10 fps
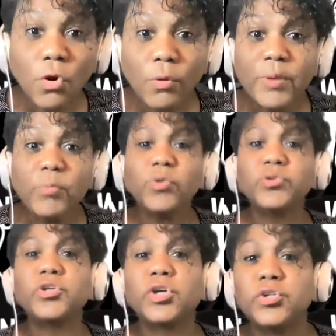or we
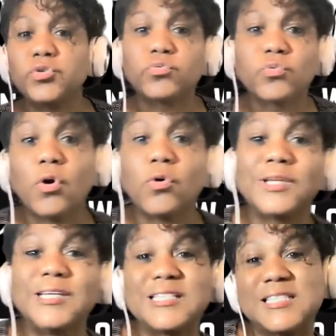want to
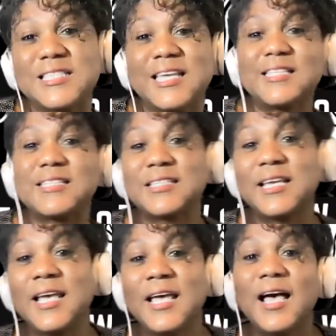control, in a sense,
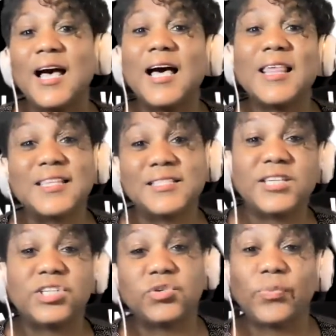the
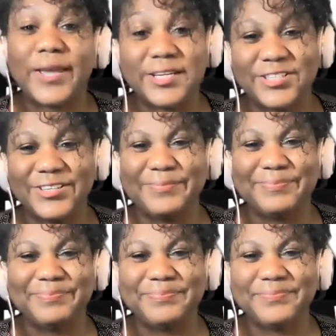situation.